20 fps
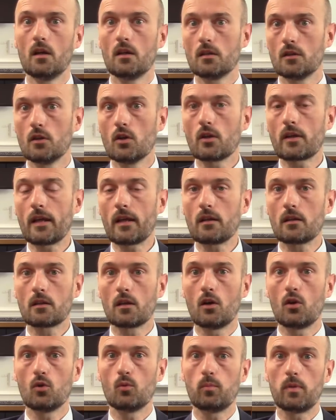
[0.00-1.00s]
Looking
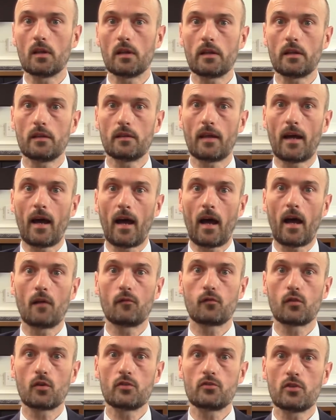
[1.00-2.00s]
globally, the
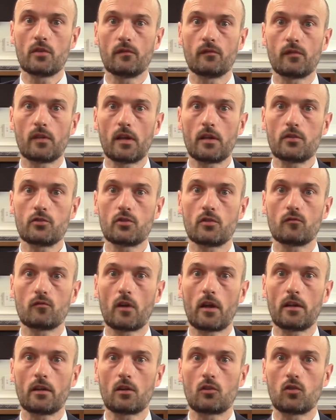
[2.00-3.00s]
average inflation
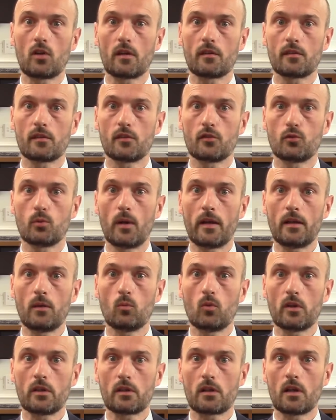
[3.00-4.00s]
rate across the
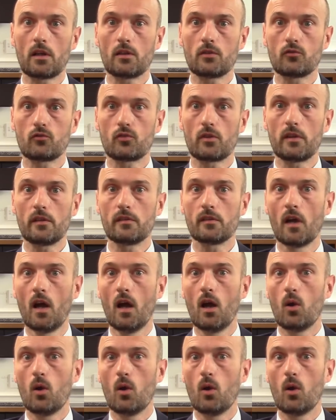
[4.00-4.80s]
21 countries